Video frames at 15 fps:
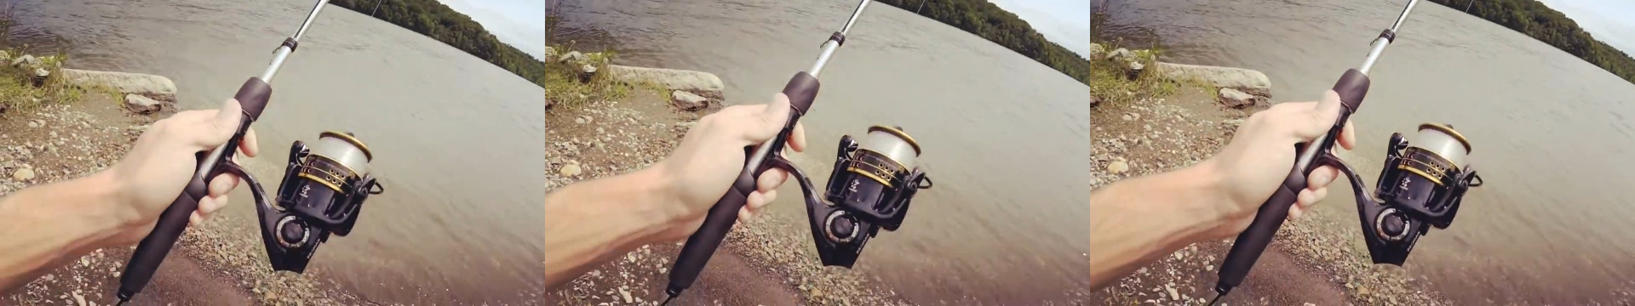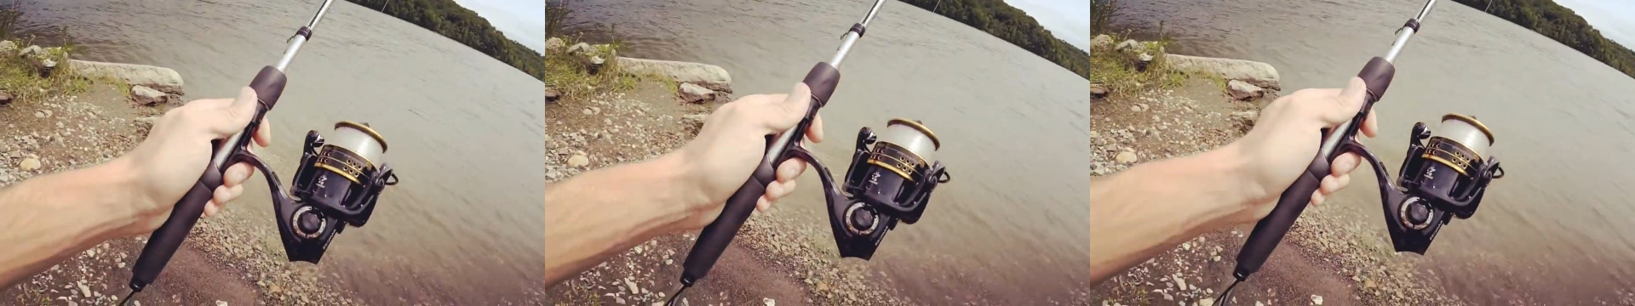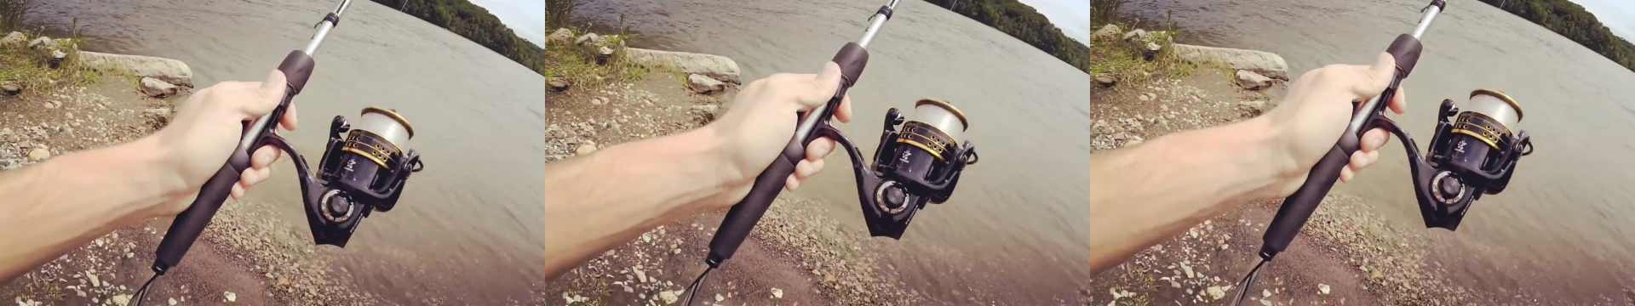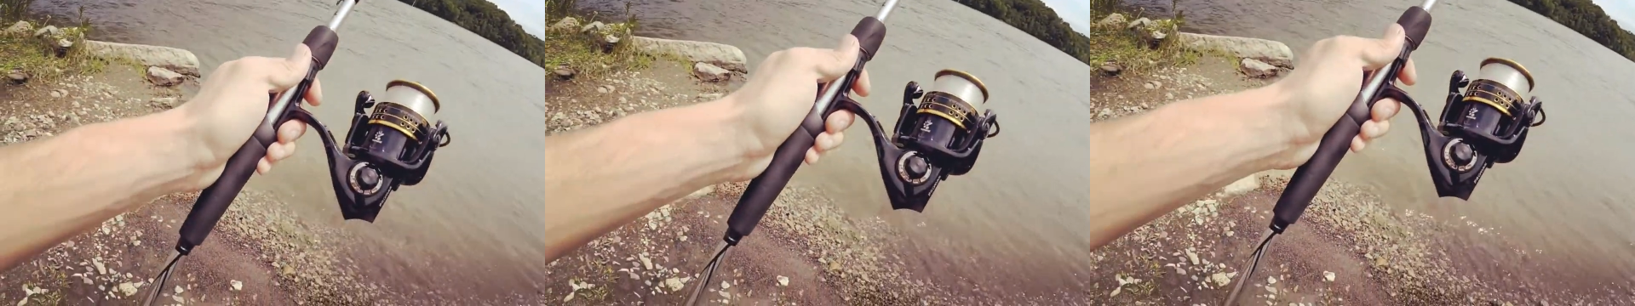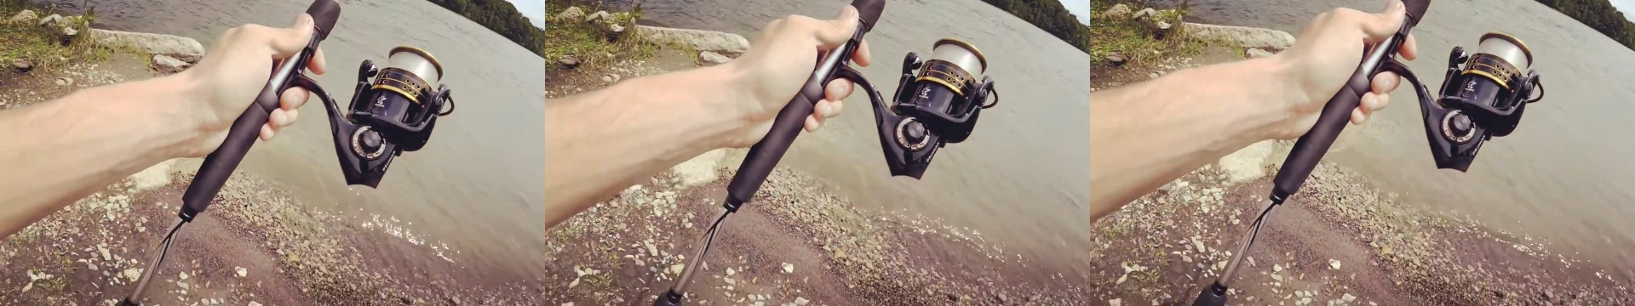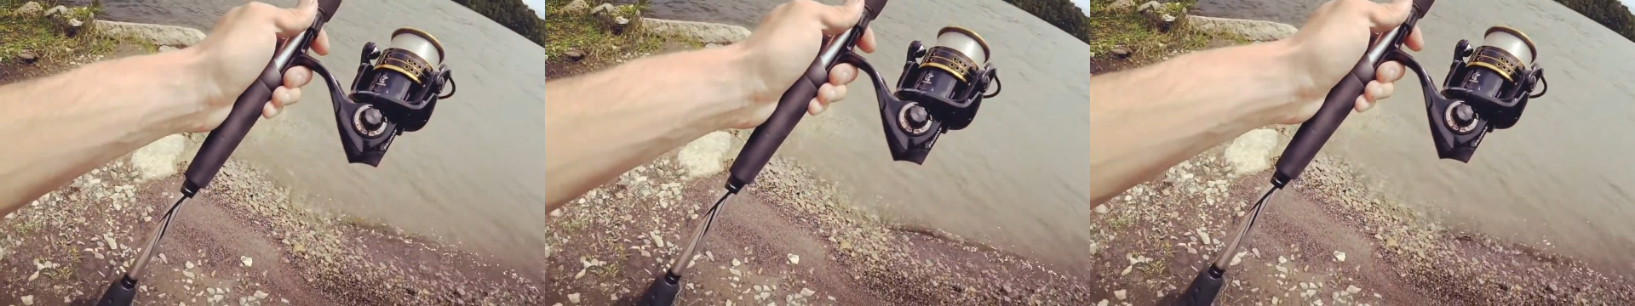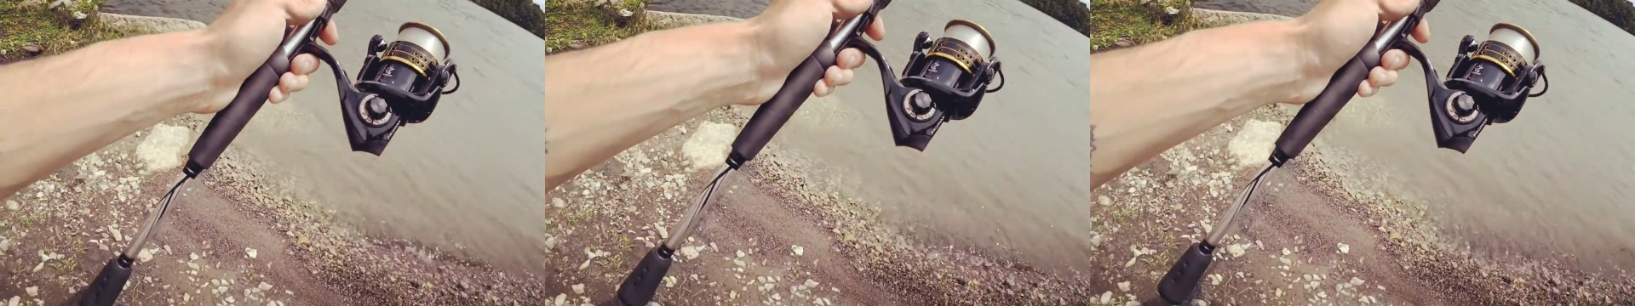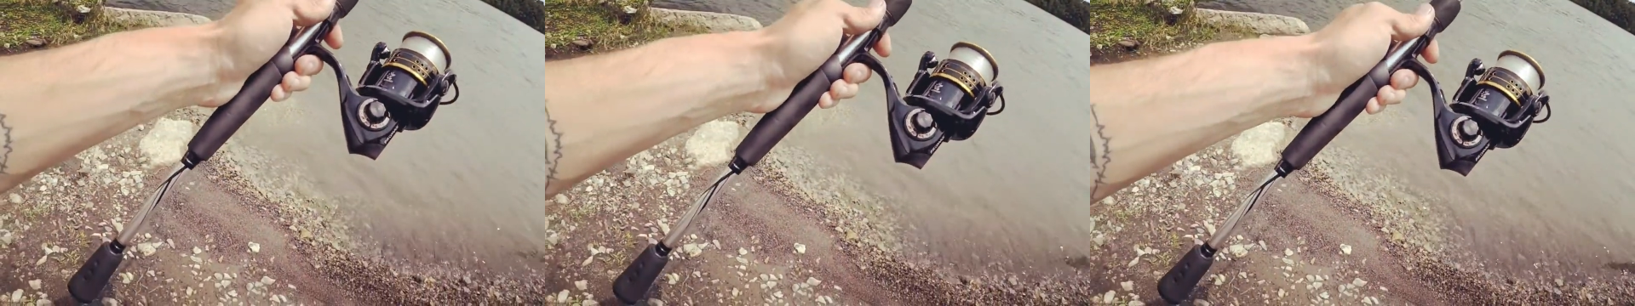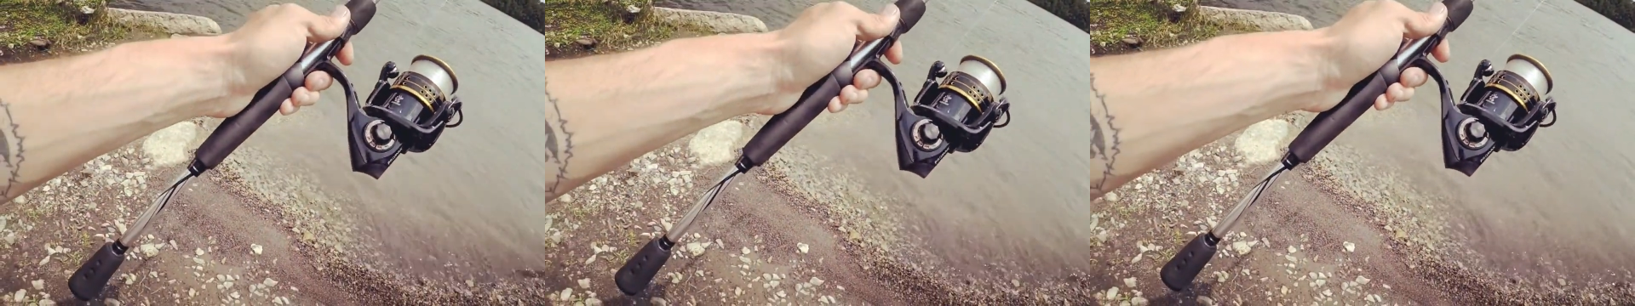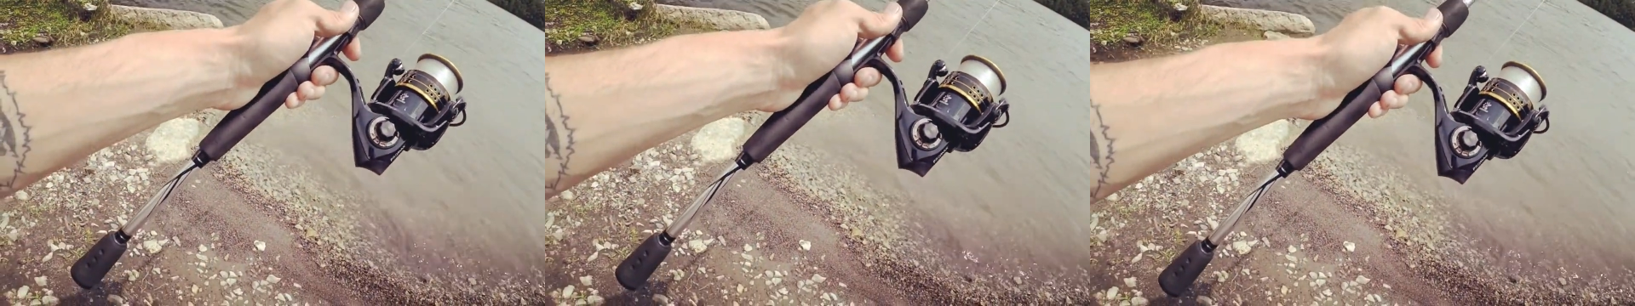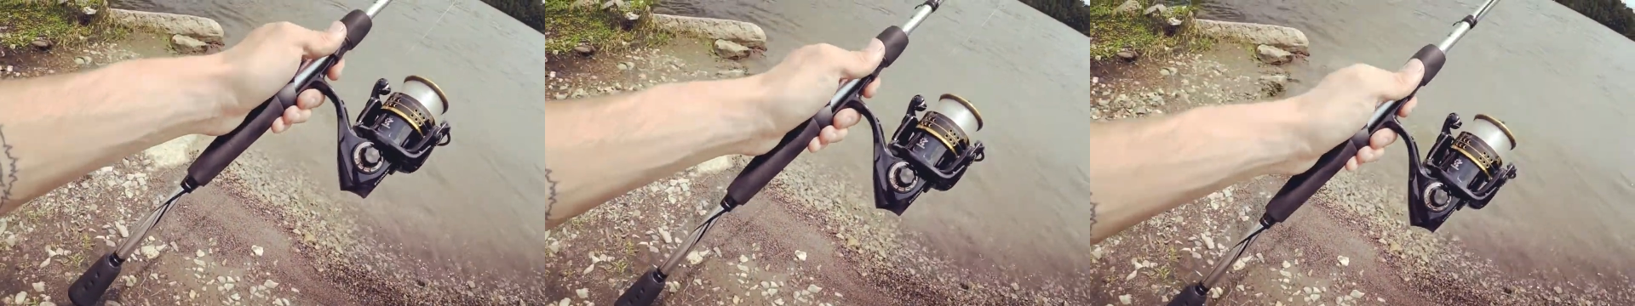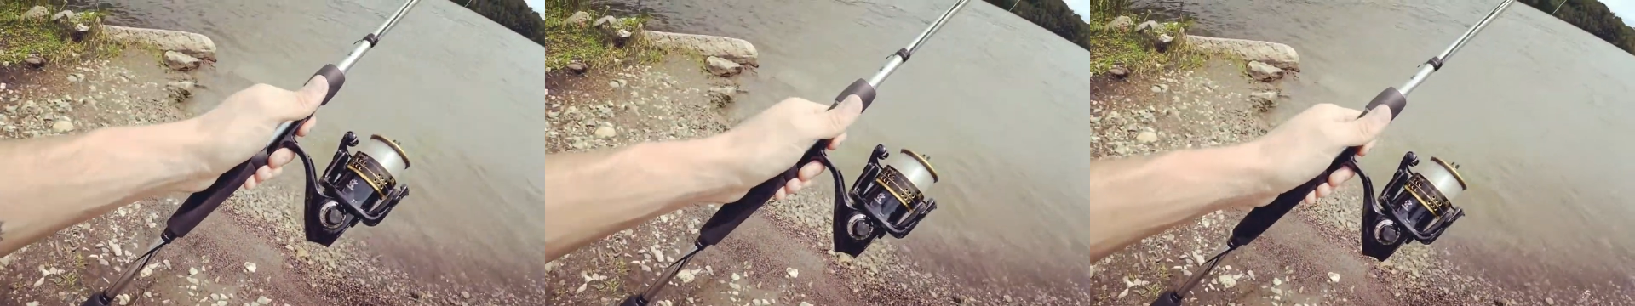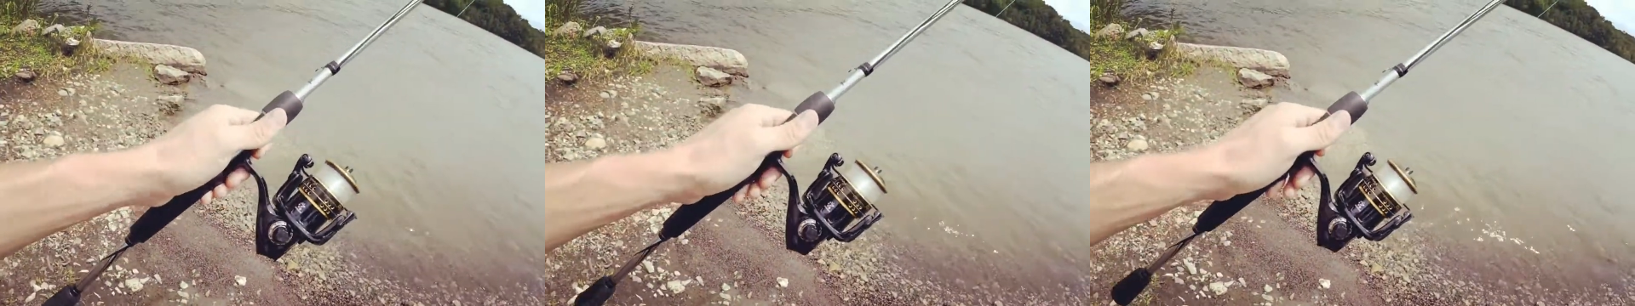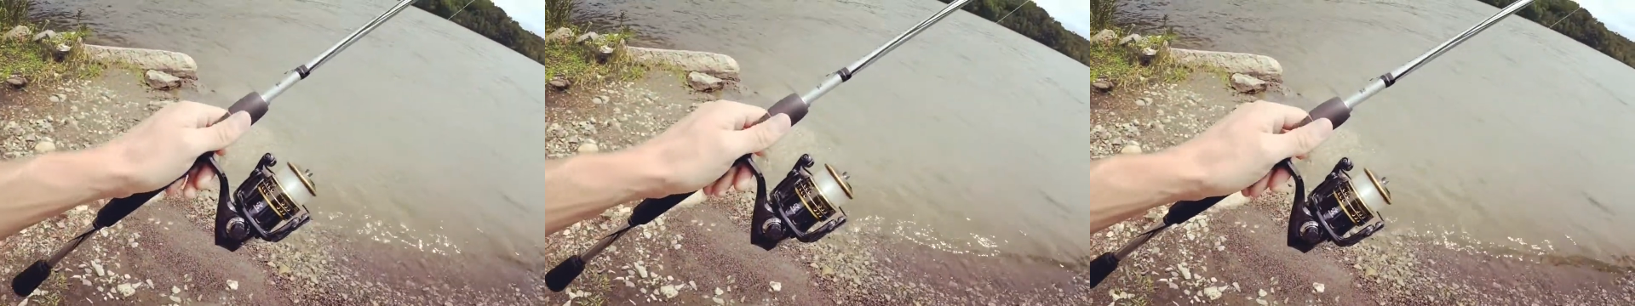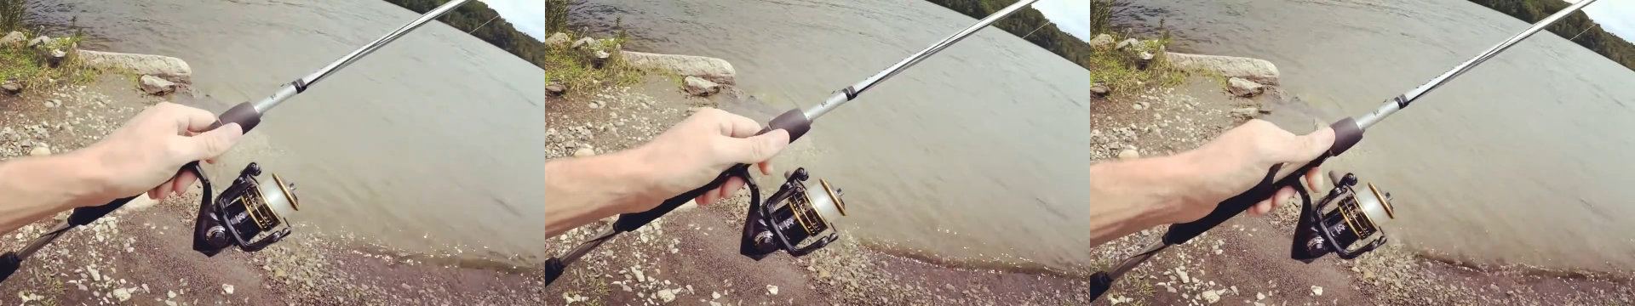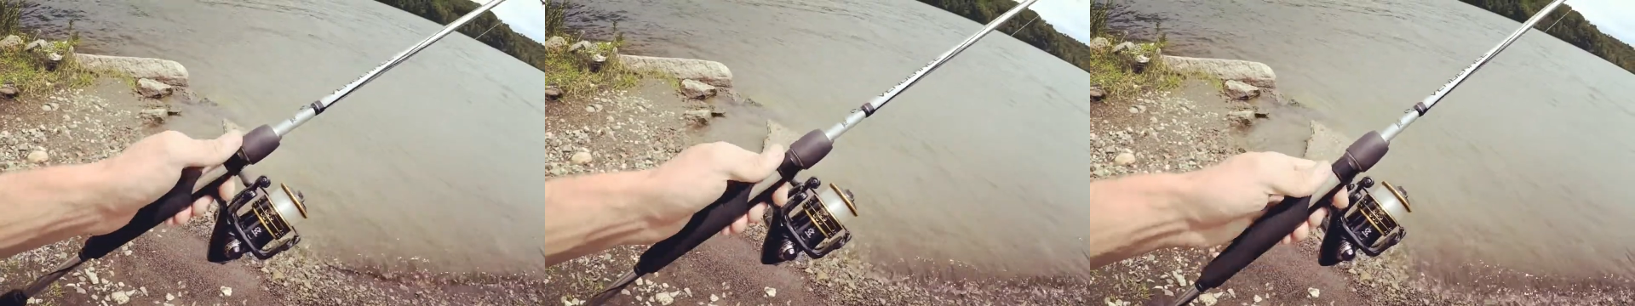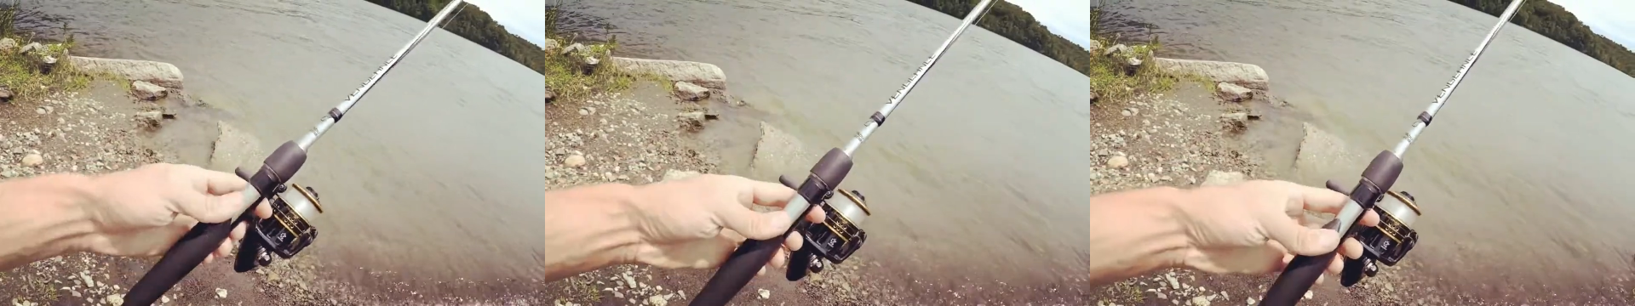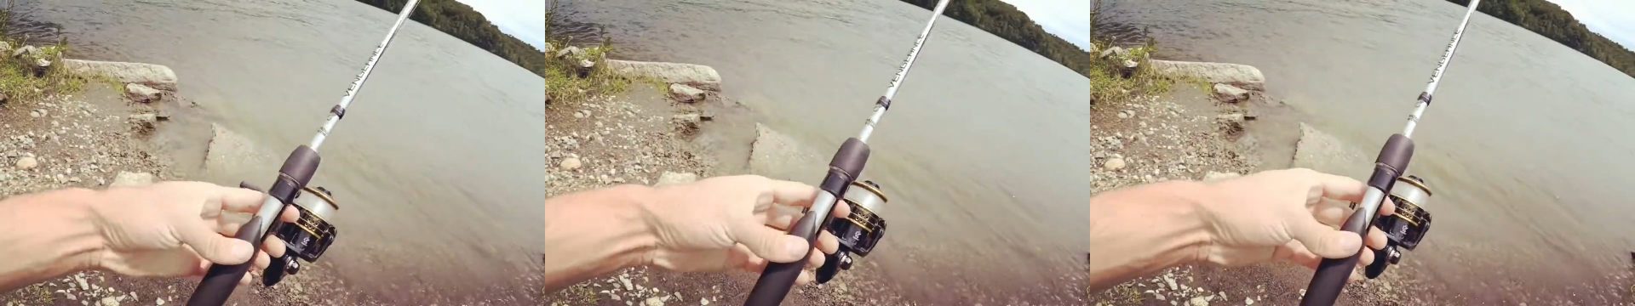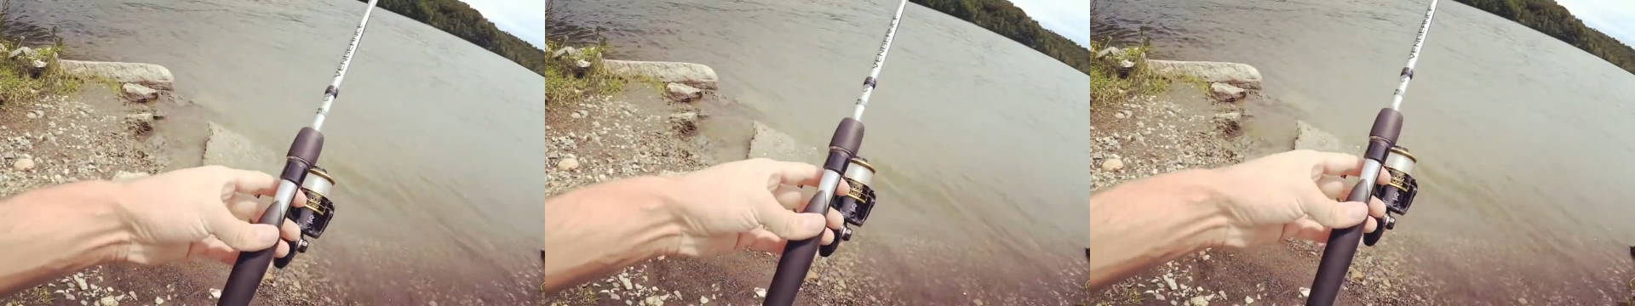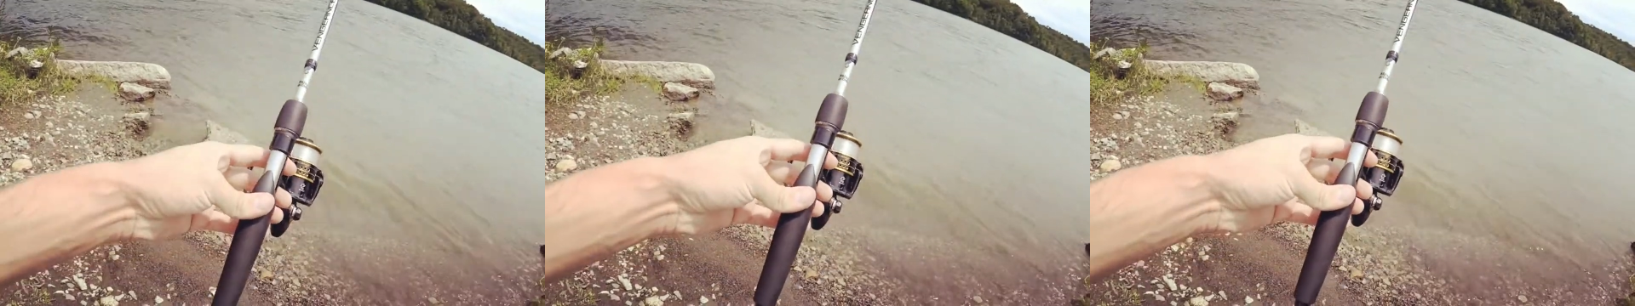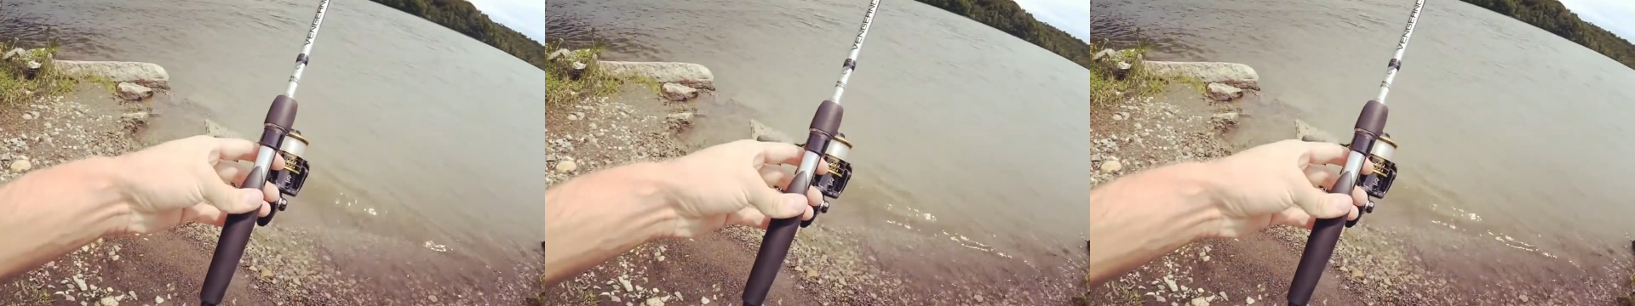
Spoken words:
No face is visible, so there are no lips to read.